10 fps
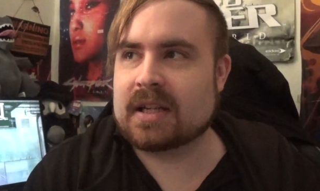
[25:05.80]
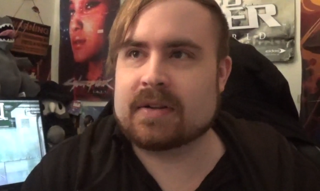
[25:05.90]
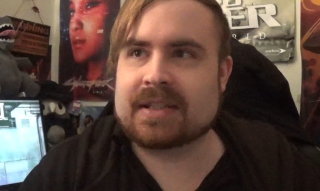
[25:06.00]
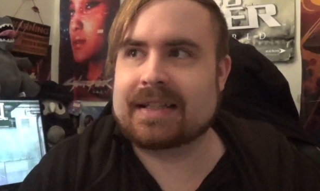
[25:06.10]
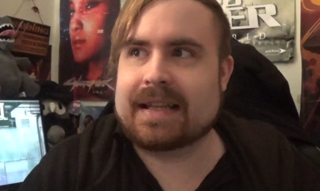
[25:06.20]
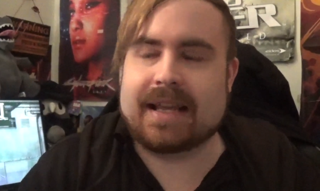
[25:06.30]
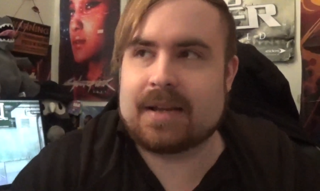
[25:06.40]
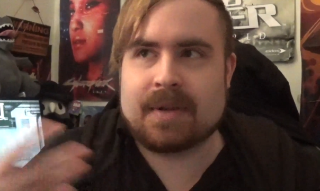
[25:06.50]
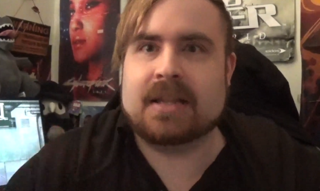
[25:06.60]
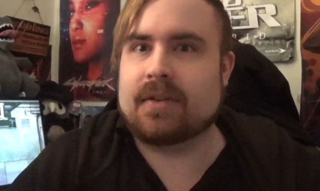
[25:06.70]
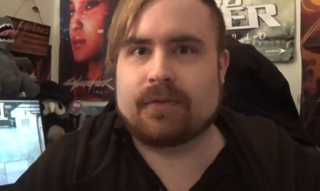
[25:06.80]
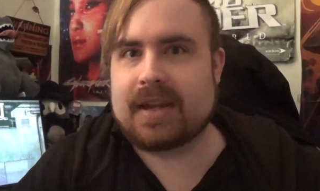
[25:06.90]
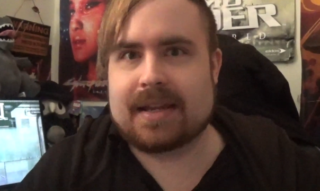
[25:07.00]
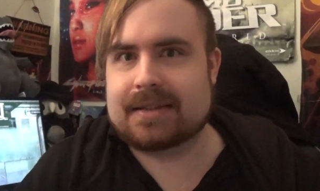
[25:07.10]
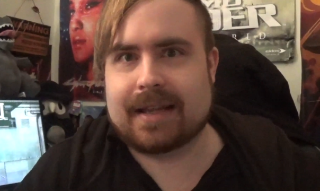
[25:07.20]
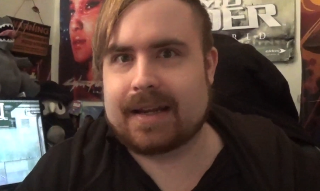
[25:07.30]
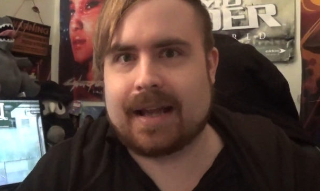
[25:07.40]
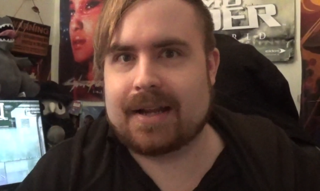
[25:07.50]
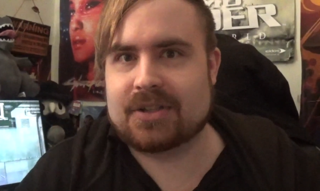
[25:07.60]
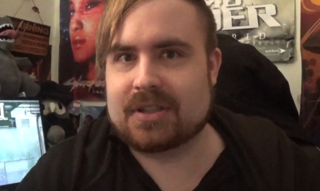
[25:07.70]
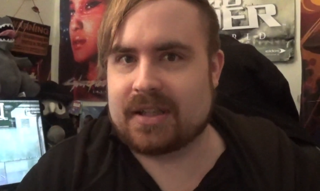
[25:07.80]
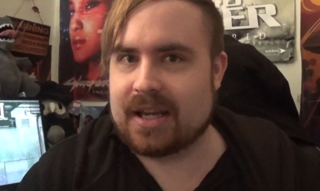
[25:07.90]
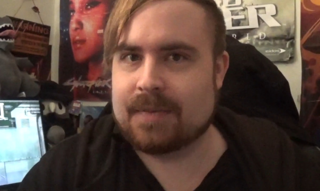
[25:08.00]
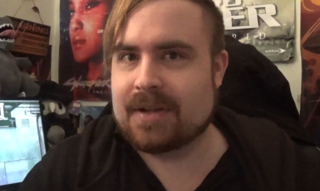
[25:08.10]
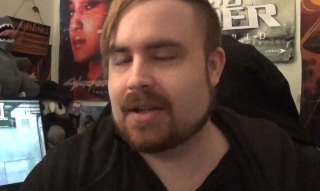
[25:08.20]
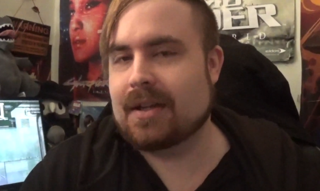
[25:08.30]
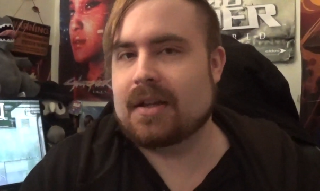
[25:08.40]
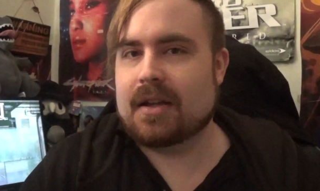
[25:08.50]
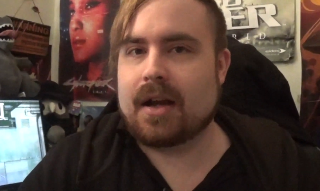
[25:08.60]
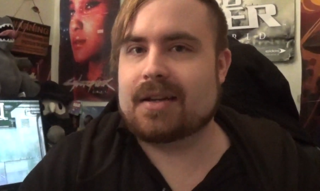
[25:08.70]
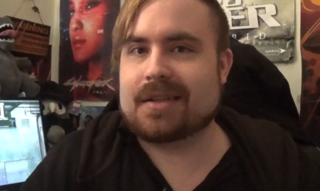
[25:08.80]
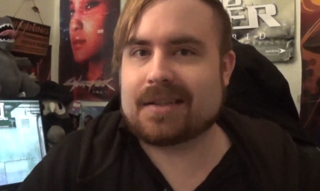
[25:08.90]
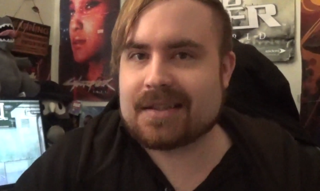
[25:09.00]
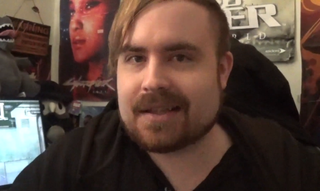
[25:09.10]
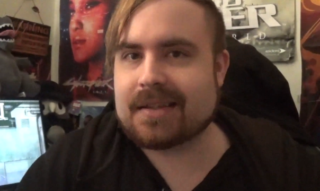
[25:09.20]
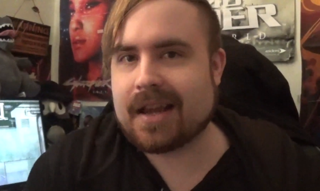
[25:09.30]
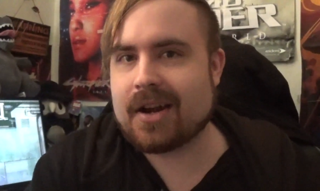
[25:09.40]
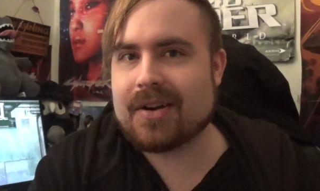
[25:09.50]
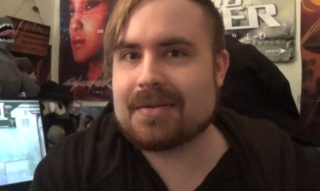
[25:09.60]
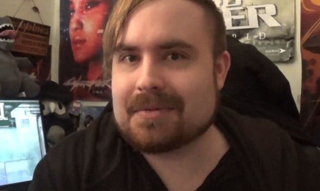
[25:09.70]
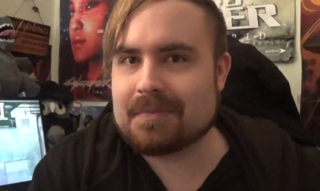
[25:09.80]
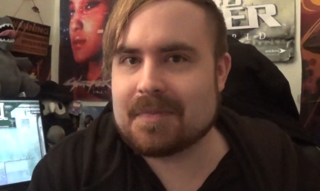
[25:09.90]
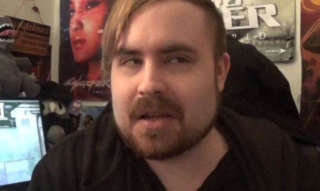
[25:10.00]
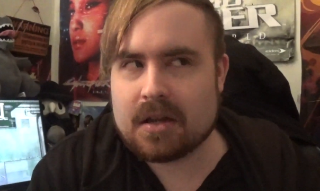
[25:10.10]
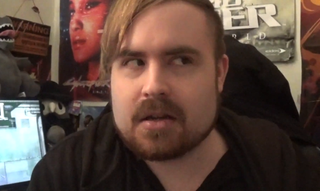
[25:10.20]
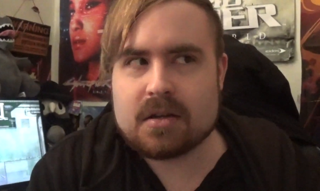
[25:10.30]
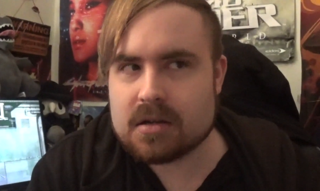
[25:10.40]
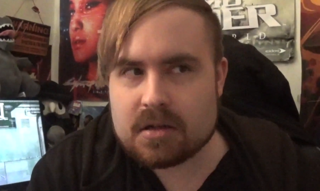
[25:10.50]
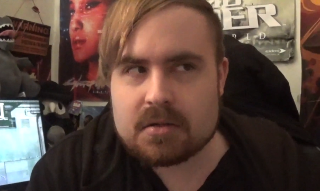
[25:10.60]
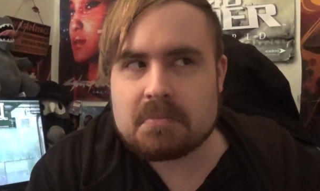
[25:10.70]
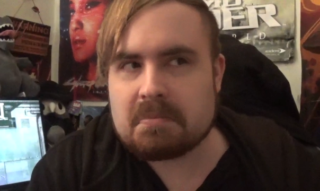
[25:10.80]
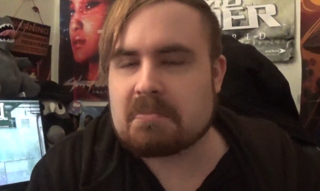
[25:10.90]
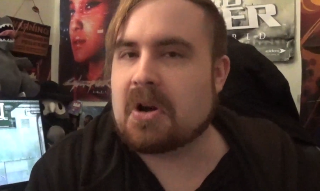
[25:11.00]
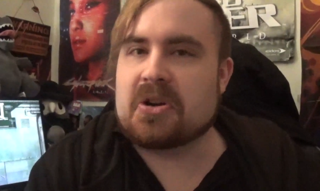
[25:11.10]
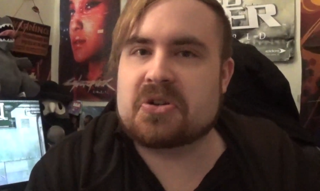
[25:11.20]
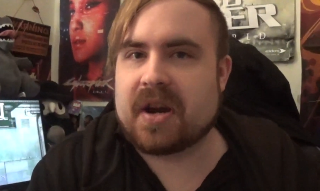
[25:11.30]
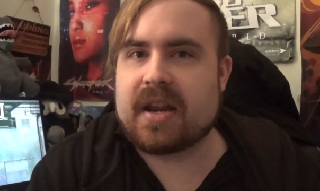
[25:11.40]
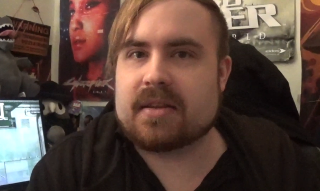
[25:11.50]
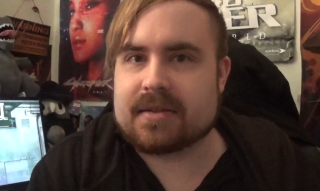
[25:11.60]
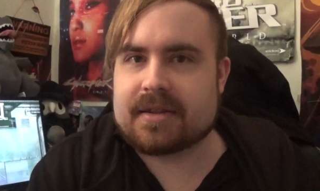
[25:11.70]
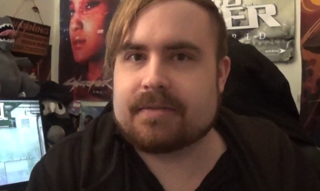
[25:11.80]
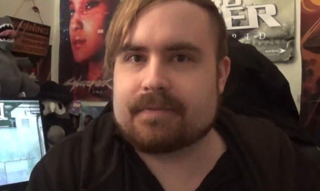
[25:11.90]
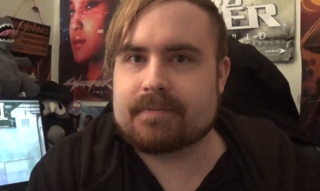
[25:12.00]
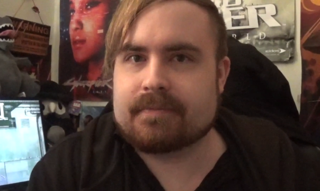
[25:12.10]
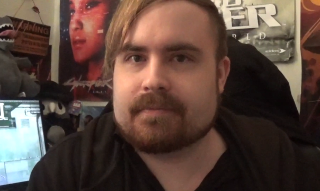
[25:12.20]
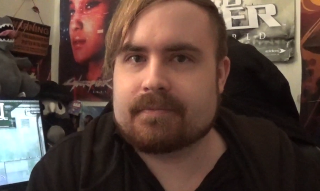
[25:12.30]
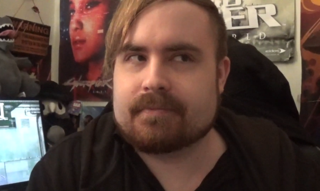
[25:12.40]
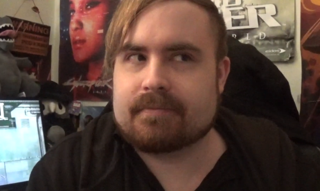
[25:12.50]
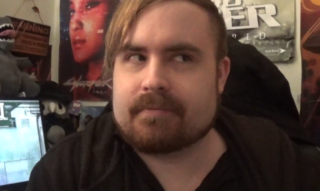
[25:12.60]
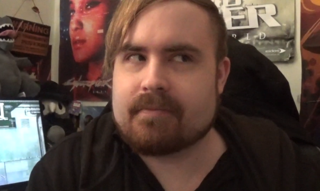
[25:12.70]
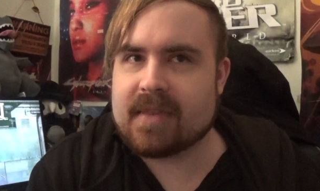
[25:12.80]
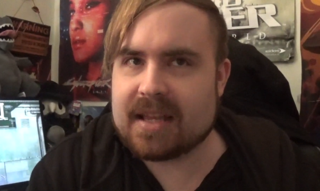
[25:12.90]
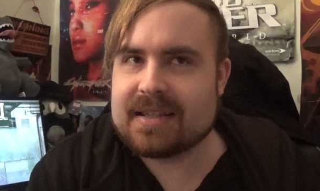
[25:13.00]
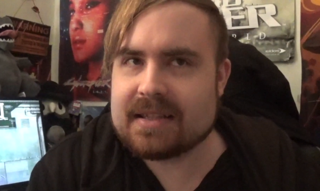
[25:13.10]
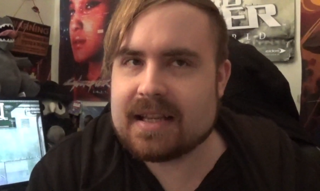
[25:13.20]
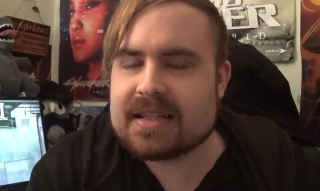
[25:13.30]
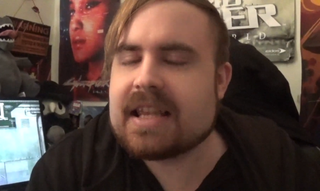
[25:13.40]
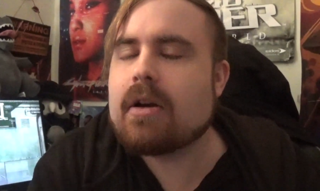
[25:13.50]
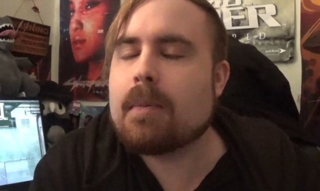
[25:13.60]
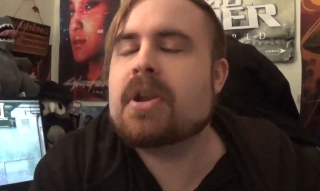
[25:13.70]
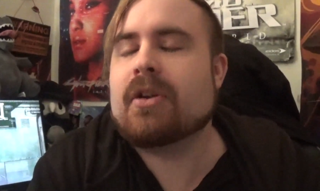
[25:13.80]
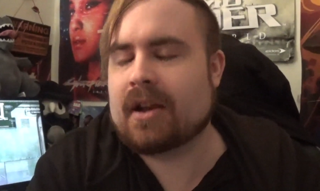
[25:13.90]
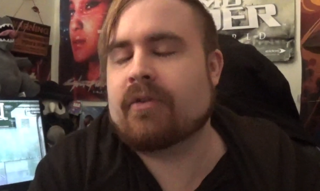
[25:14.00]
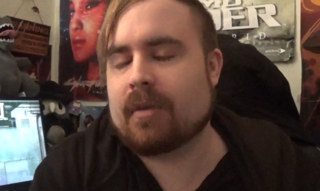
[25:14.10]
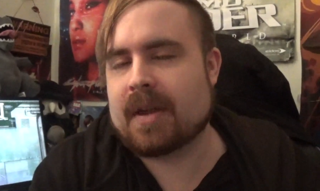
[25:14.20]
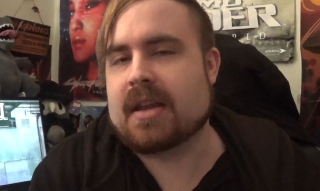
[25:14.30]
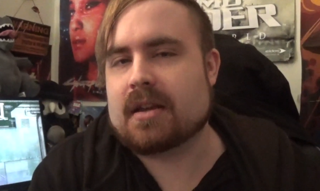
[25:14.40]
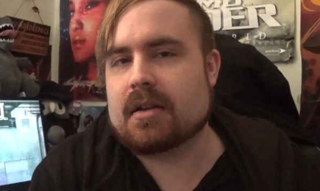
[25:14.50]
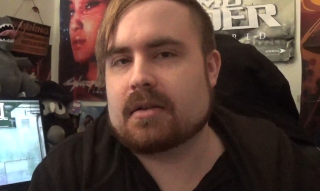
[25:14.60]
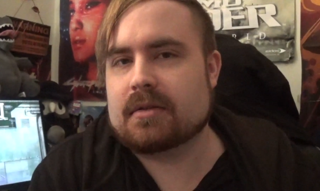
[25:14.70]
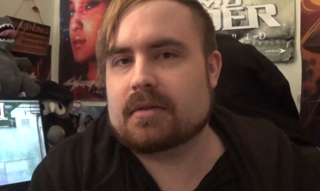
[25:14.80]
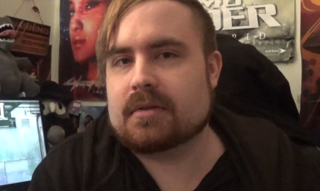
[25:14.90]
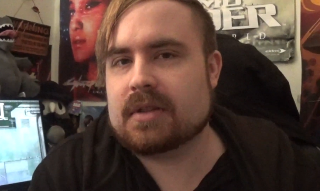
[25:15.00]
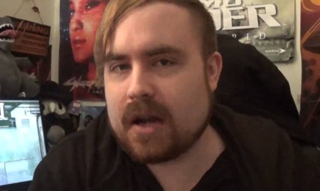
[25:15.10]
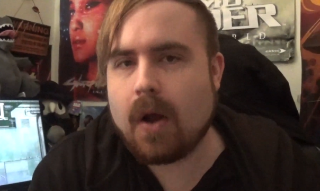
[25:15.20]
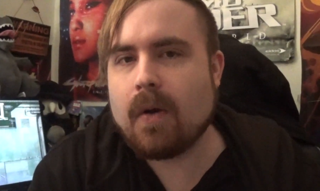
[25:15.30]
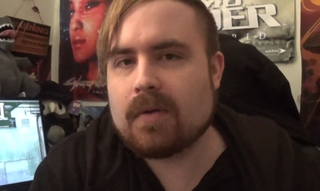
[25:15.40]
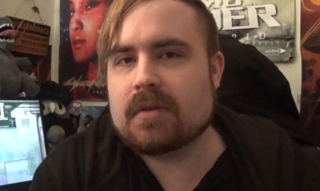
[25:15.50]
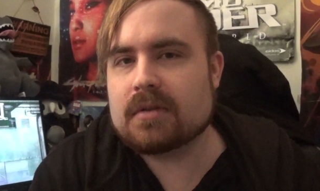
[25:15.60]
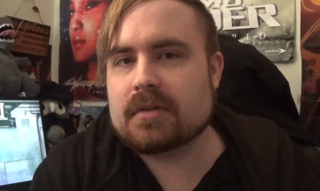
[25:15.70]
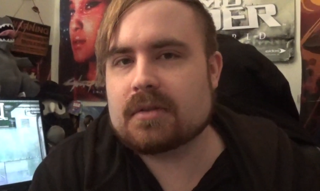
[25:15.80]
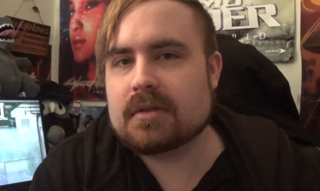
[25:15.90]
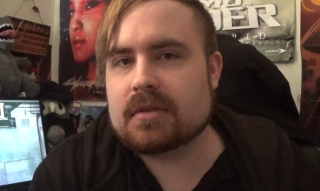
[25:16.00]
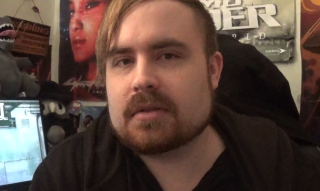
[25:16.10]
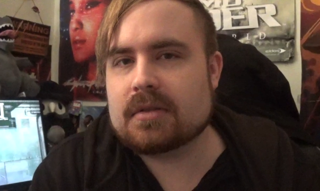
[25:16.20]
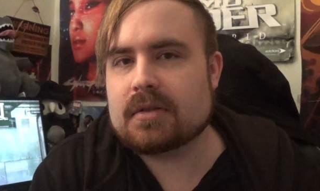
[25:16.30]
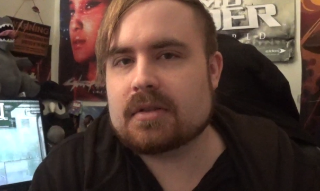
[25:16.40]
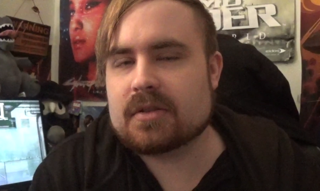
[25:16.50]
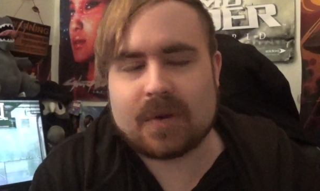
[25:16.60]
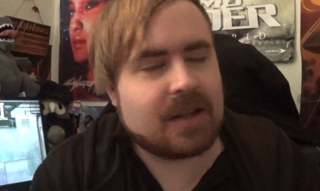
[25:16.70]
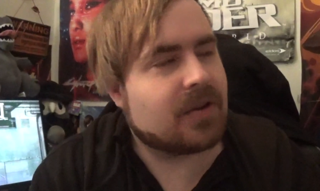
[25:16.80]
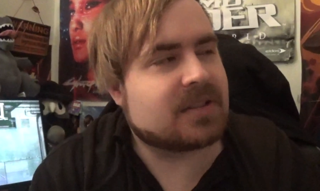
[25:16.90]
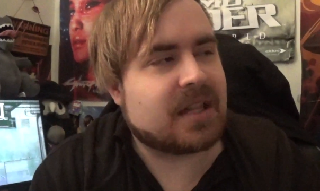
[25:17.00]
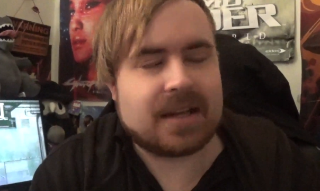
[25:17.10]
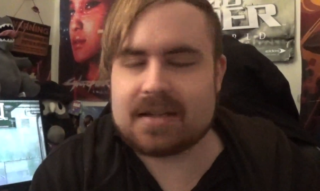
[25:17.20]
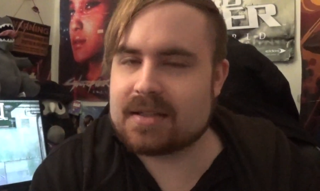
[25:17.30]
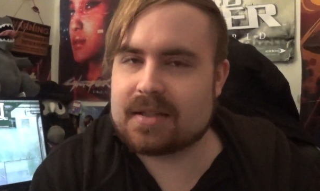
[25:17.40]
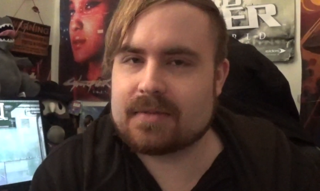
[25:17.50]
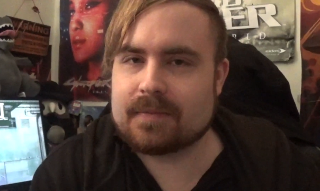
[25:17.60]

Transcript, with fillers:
Speaker 1: you know, something hitting me in the face like an action game. I just get to sit there and run trains. It's it's therapeutic for me. You know, it's one of those things.